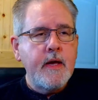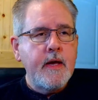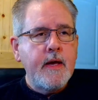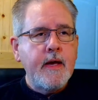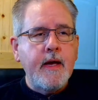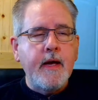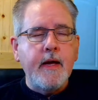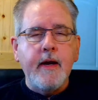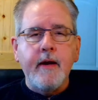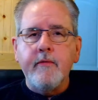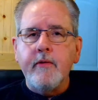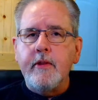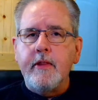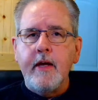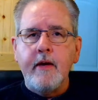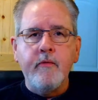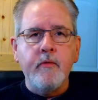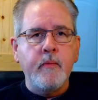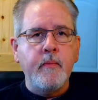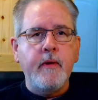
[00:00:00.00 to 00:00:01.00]
and
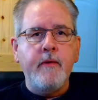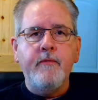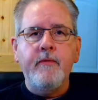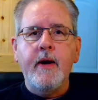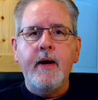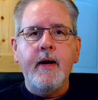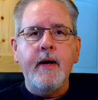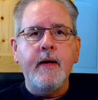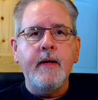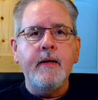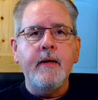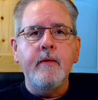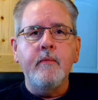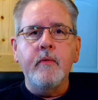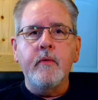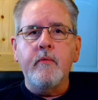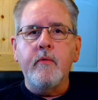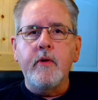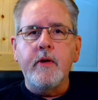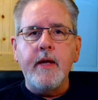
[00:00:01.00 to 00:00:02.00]
everything would be fine. It
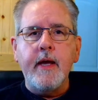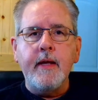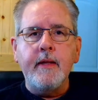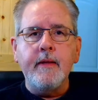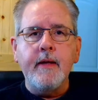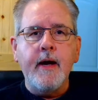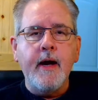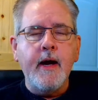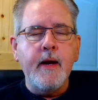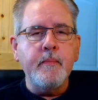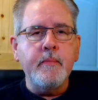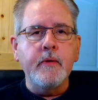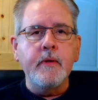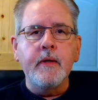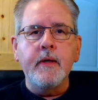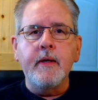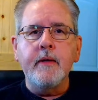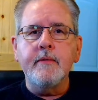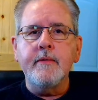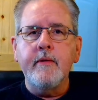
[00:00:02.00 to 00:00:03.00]
would retain the
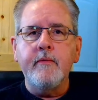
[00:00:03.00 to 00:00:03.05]
hyperlinks.